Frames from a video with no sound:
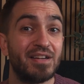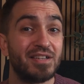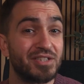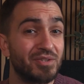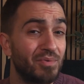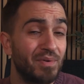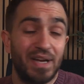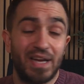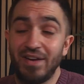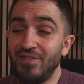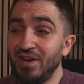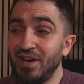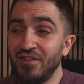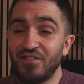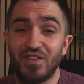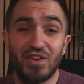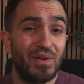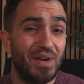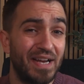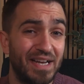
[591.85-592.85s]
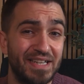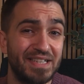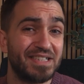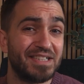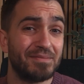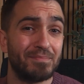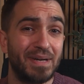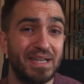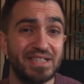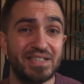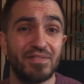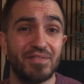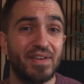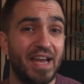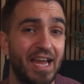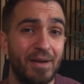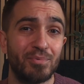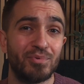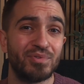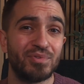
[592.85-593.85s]
So even if there is a mess of
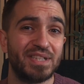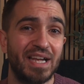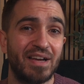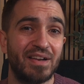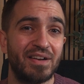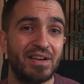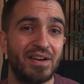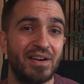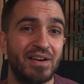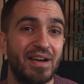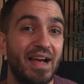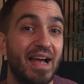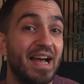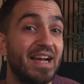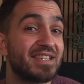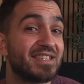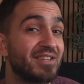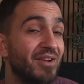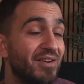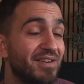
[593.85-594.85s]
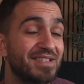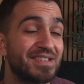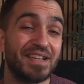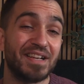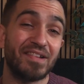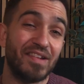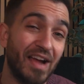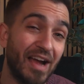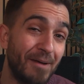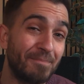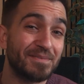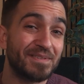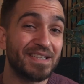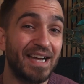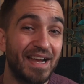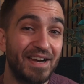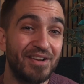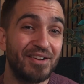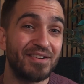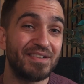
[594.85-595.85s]
cables down there, as long as the top
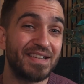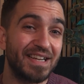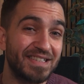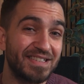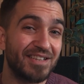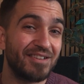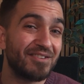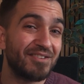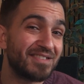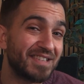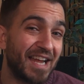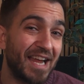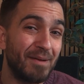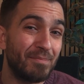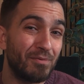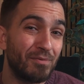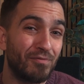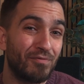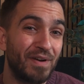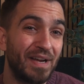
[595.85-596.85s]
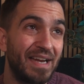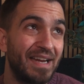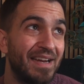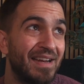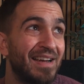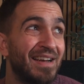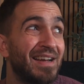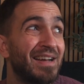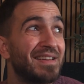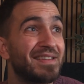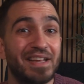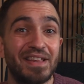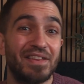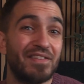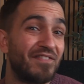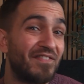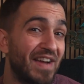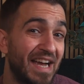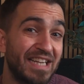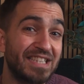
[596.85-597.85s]
side of your desk looks cable-free, then the
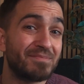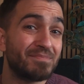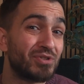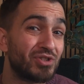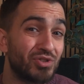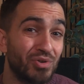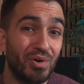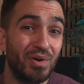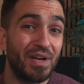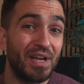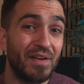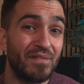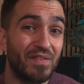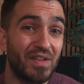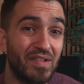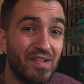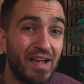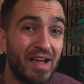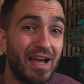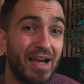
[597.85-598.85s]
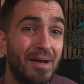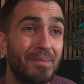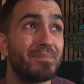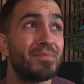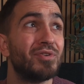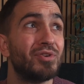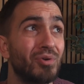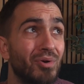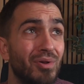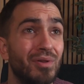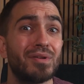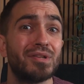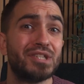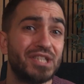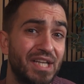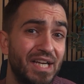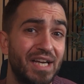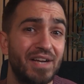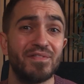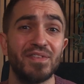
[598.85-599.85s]
vast majority of the time, you'll
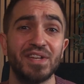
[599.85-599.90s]
achieve